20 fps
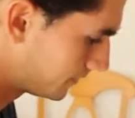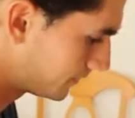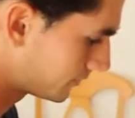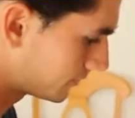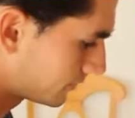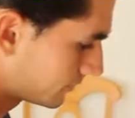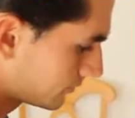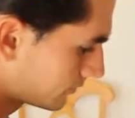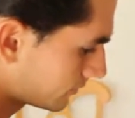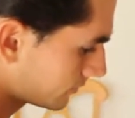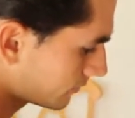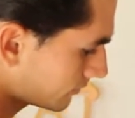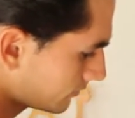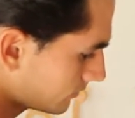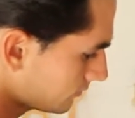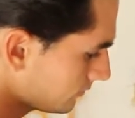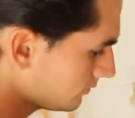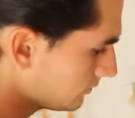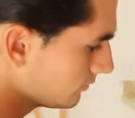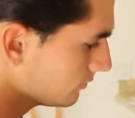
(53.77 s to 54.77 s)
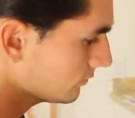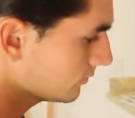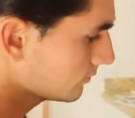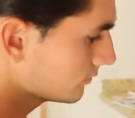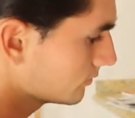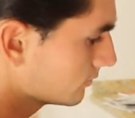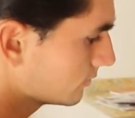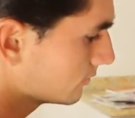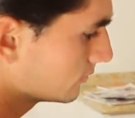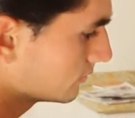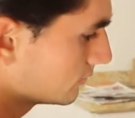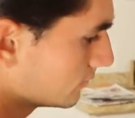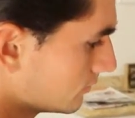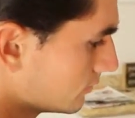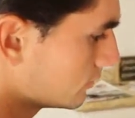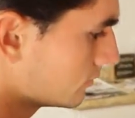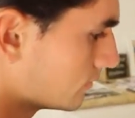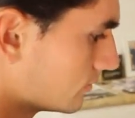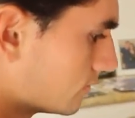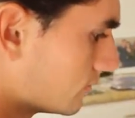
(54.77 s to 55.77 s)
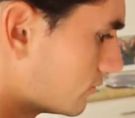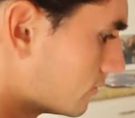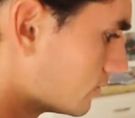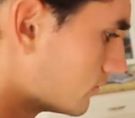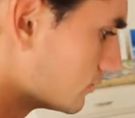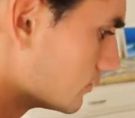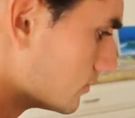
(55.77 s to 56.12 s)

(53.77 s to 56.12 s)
because like I said, every drone